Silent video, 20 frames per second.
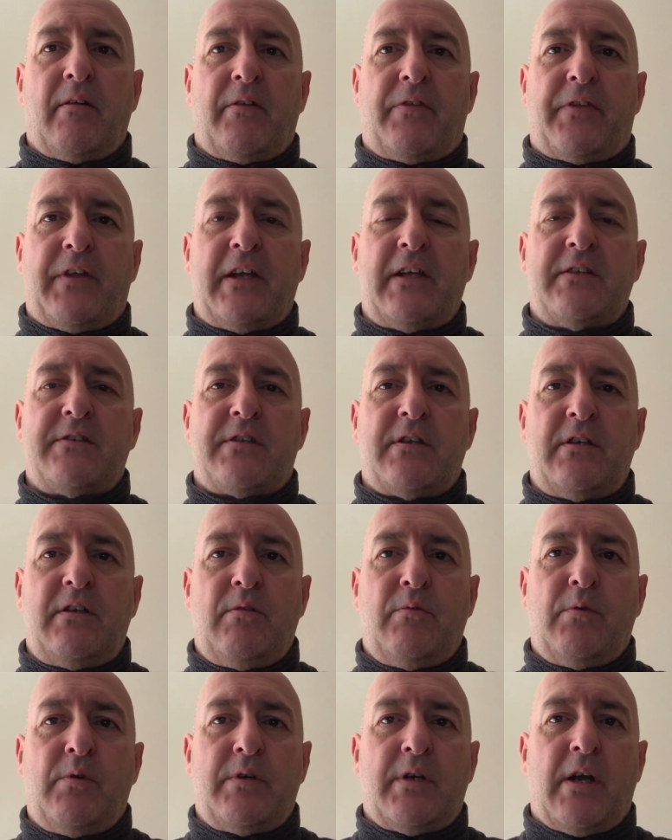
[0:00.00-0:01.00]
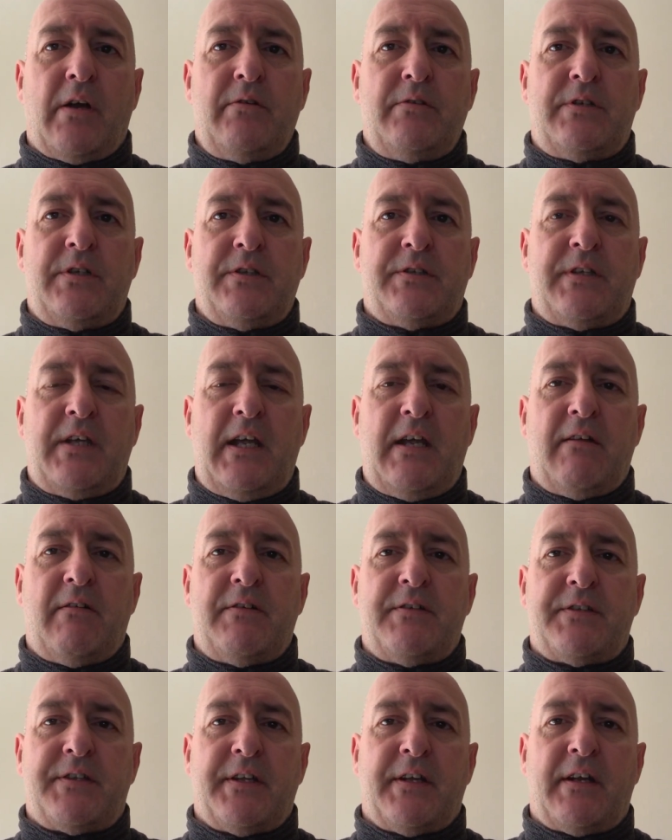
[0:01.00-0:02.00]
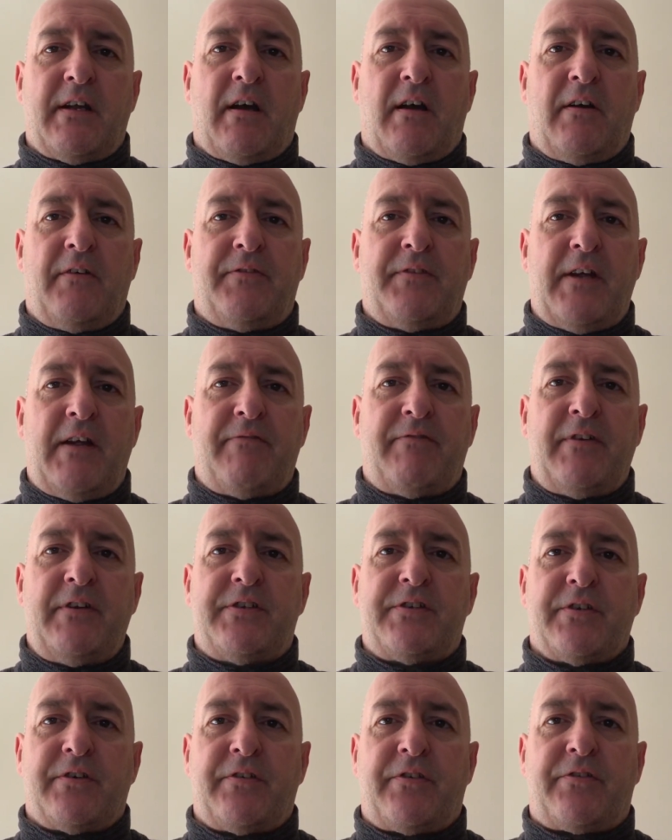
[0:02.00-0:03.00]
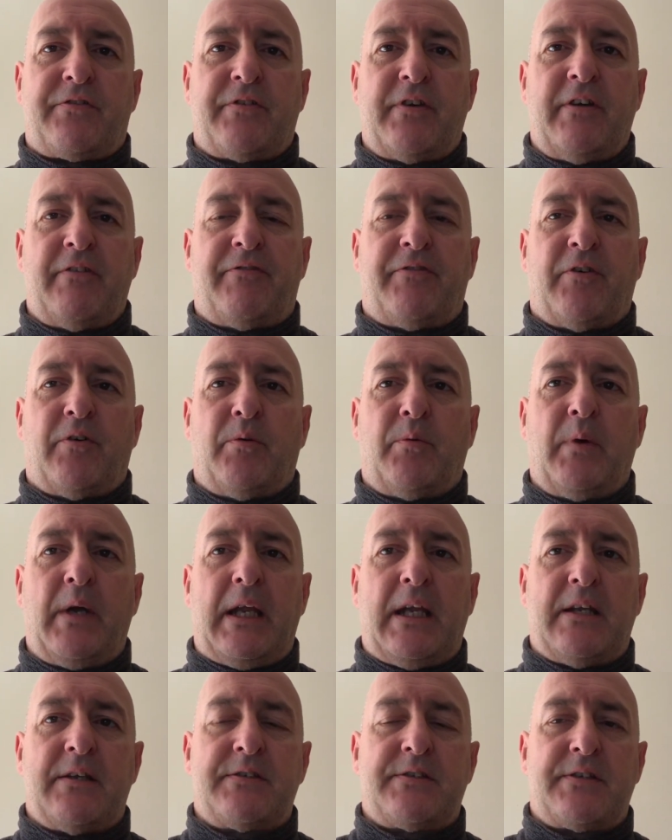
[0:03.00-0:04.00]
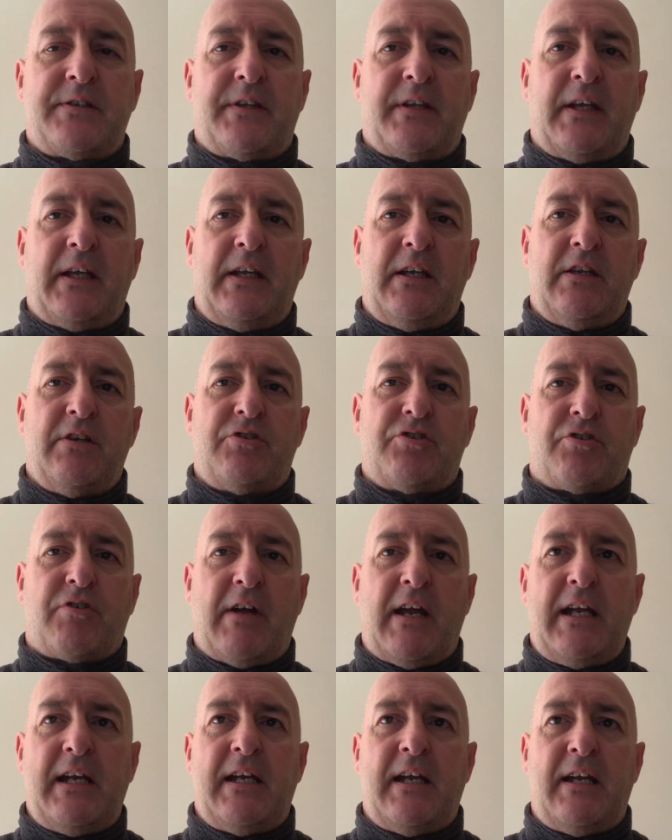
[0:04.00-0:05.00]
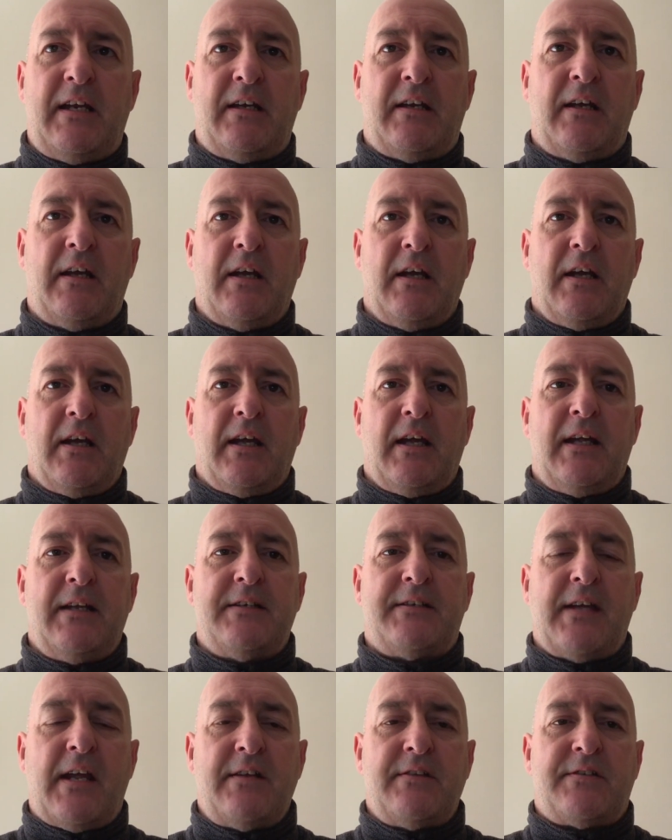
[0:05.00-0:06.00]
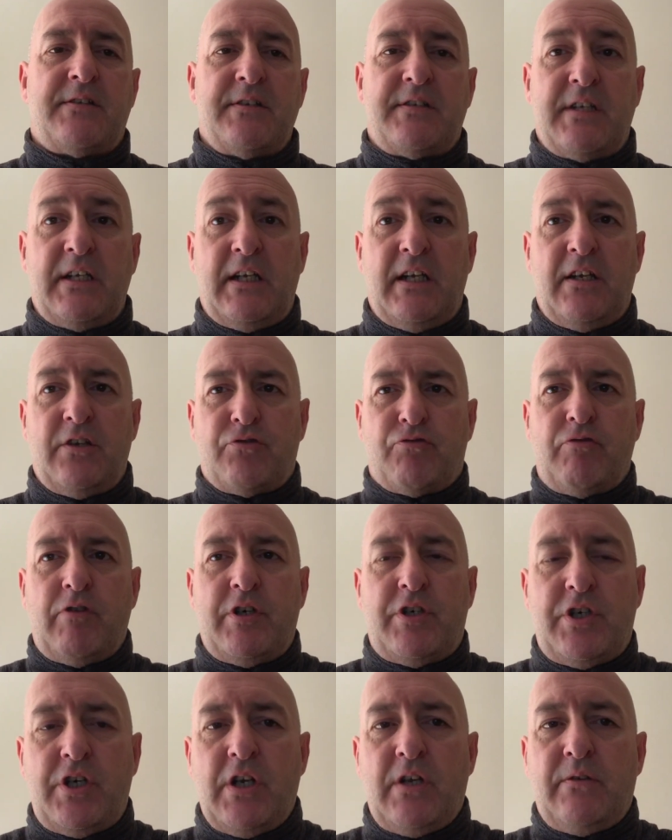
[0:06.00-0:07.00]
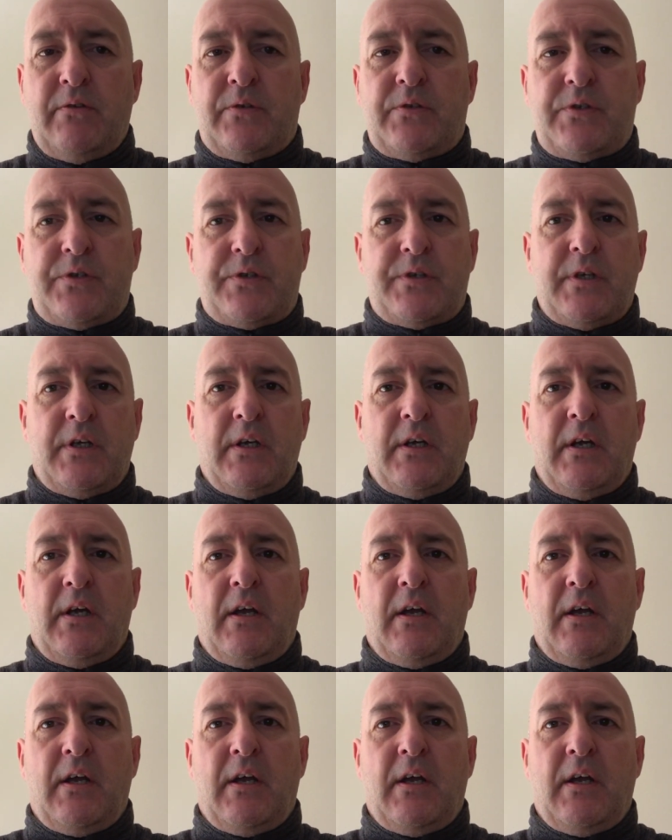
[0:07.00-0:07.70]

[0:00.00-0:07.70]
things that you will notice here is that after every sort of 3 or 4 weeks, the training intensity is reduced,